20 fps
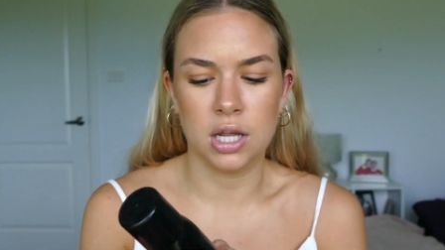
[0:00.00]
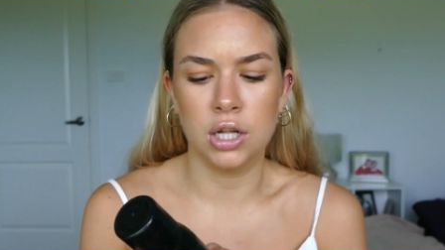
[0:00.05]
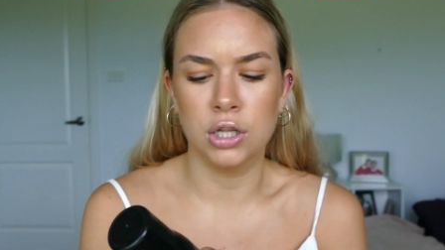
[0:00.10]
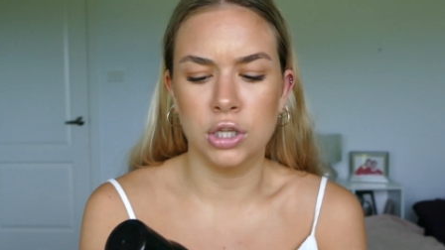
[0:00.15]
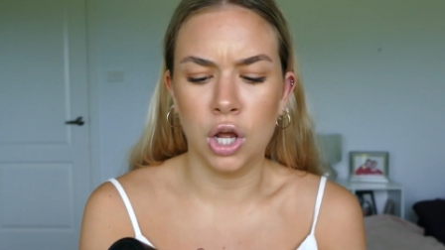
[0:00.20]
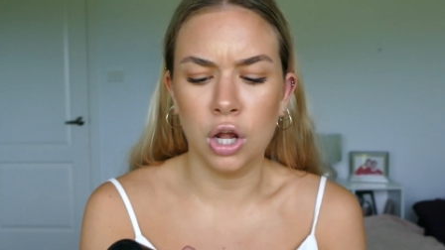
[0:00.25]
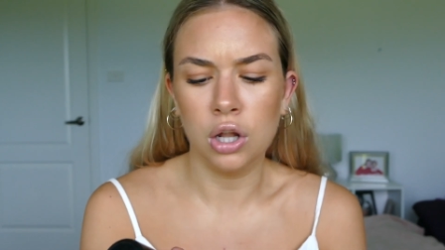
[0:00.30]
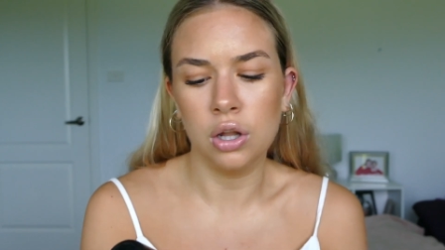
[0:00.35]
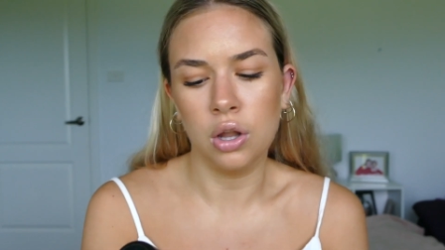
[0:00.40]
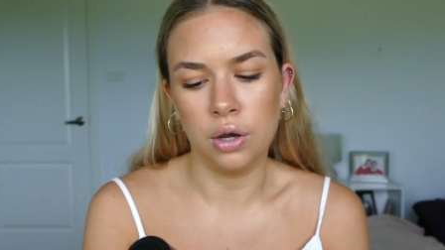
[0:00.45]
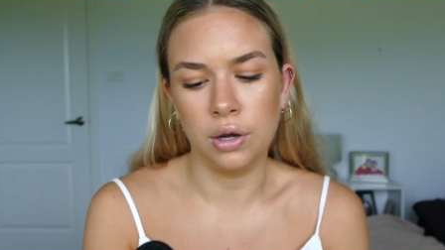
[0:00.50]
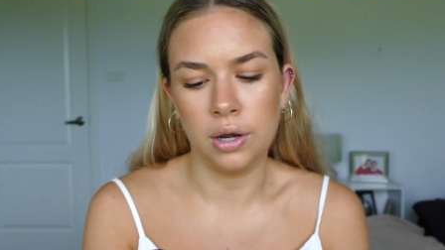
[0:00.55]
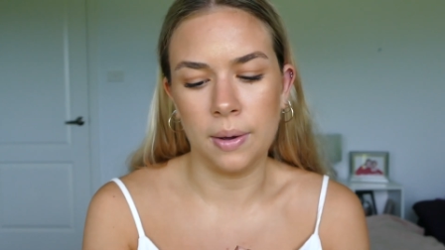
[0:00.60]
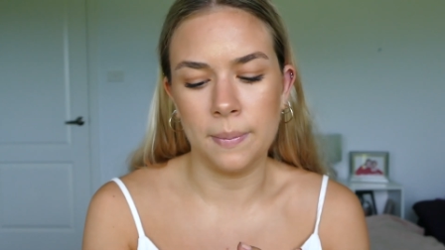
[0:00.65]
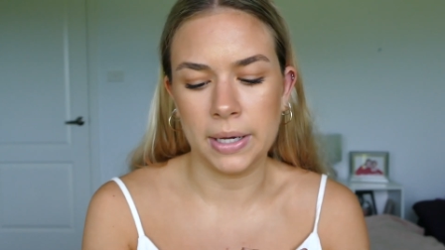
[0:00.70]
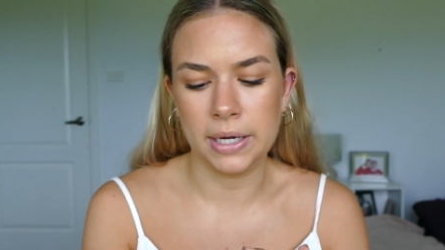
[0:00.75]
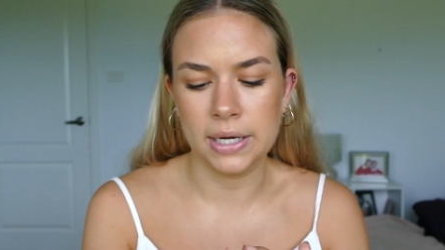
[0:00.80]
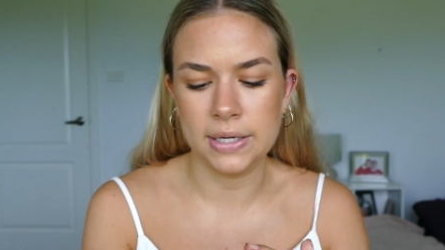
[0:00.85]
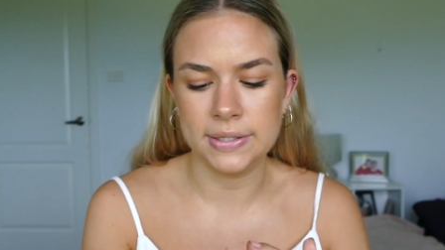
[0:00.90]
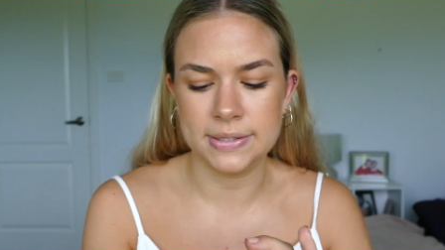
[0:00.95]
a lot longer
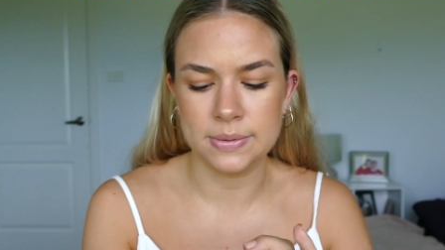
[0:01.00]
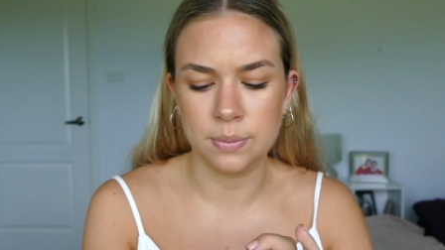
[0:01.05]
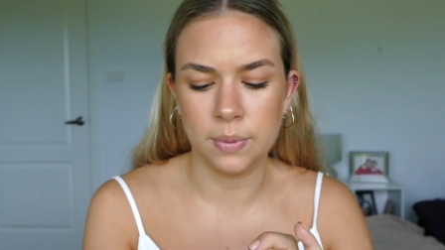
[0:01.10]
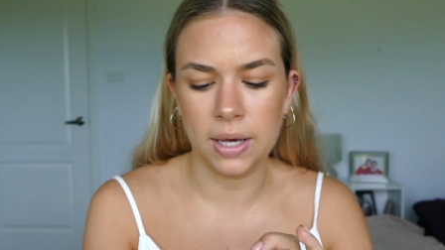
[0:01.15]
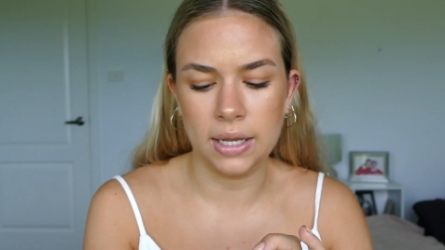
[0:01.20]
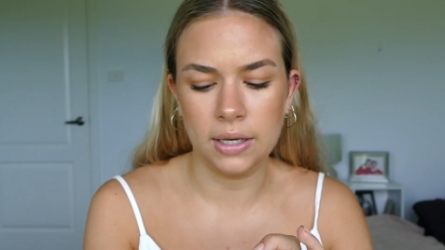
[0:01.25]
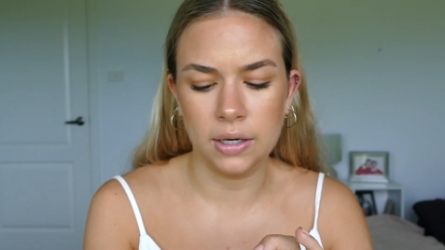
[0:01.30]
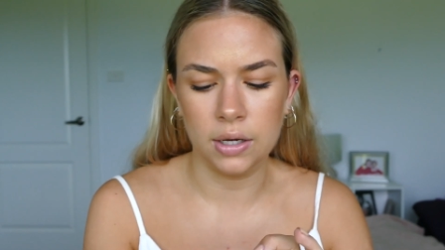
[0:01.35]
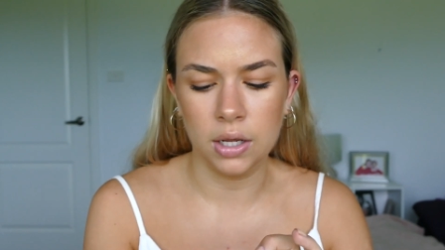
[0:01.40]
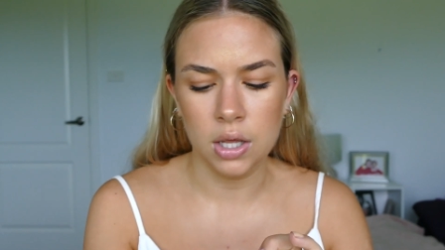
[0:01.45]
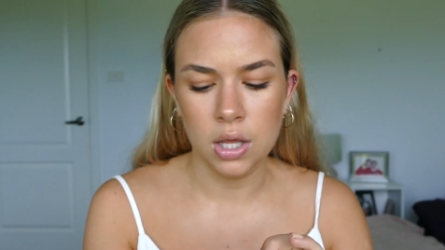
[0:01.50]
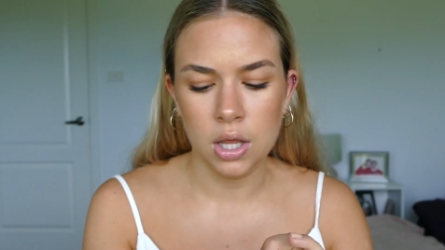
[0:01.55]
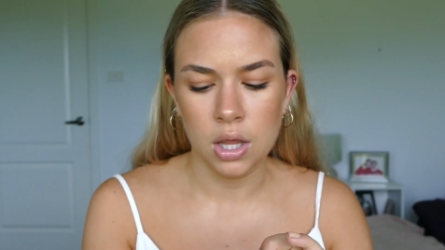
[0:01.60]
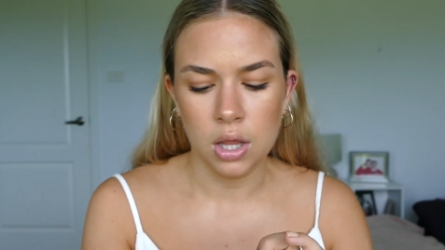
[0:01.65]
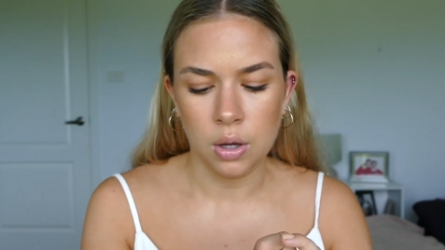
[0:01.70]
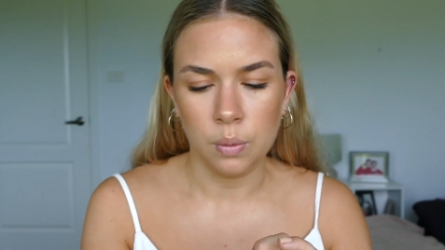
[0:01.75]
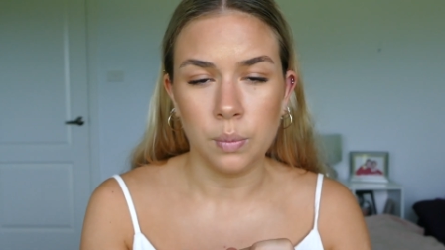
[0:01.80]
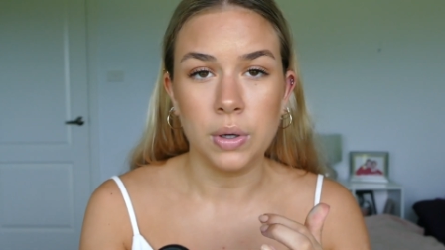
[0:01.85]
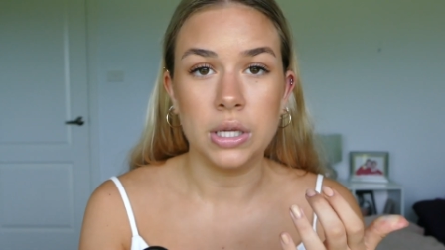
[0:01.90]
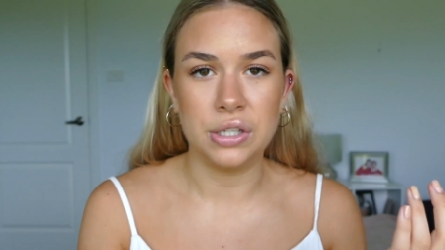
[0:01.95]
because when
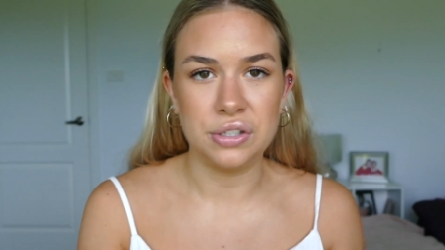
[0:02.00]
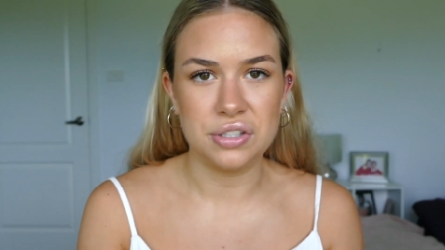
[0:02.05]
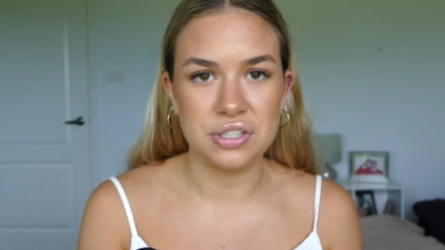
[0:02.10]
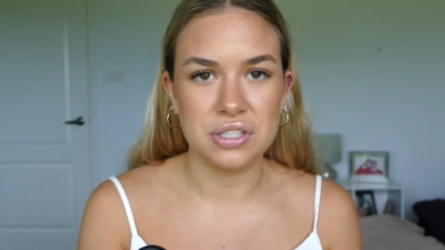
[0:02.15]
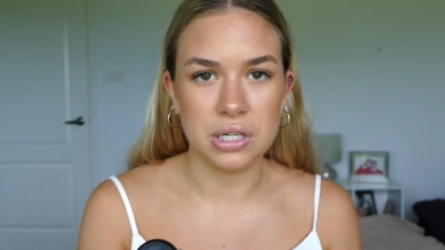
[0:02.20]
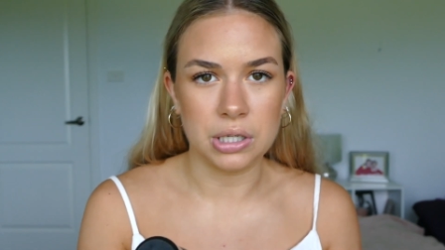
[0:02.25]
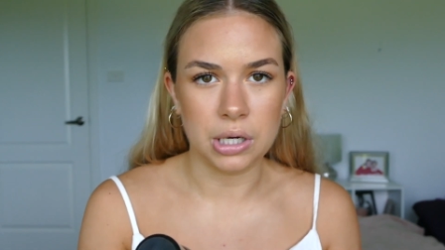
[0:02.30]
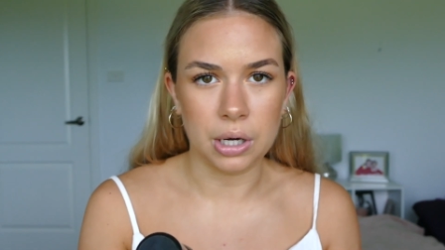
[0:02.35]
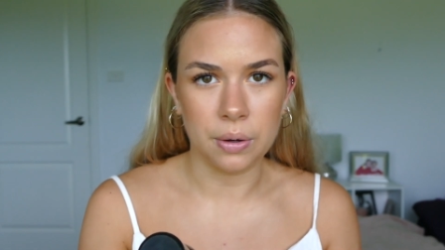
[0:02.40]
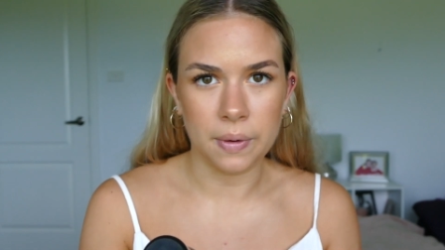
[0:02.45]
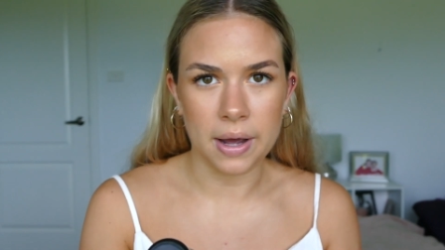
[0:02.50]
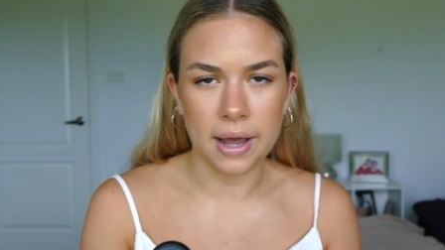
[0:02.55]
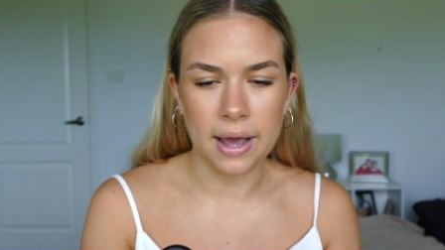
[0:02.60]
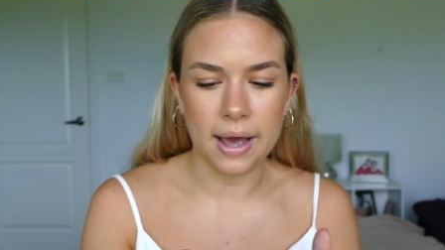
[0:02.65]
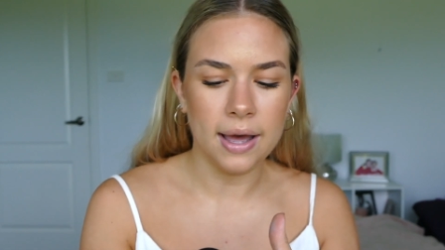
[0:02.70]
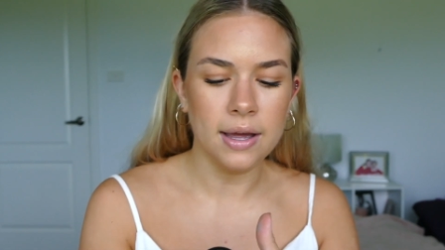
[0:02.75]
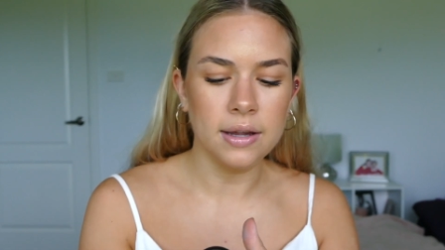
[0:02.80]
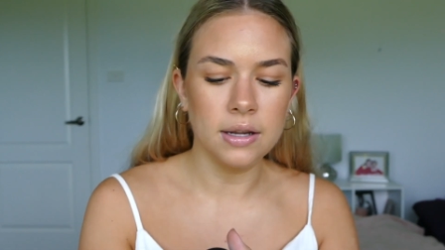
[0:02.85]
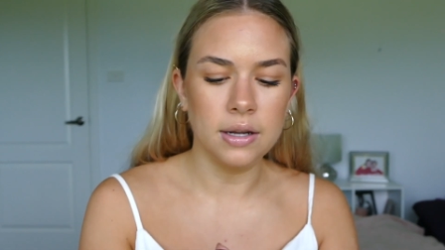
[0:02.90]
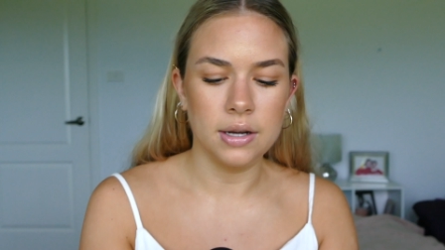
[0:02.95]
we used to go
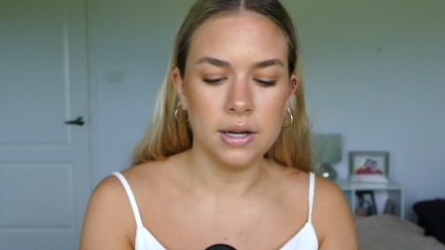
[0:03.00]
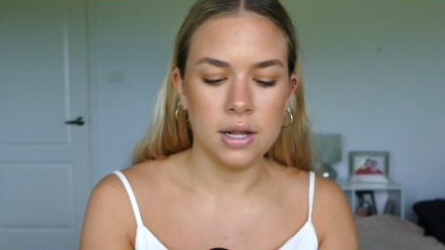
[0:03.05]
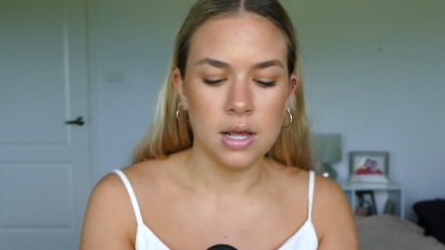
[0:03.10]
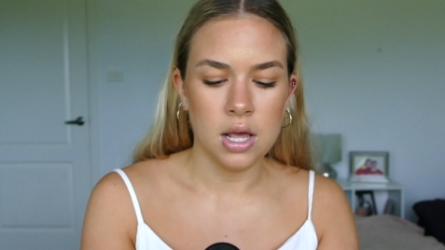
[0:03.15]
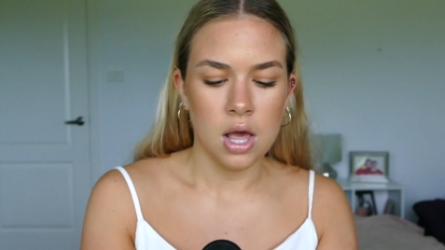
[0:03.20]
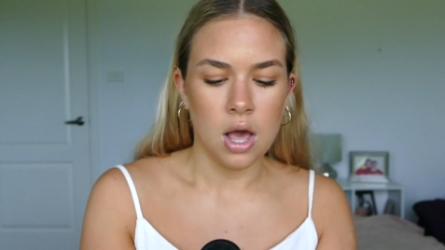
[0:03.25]
out,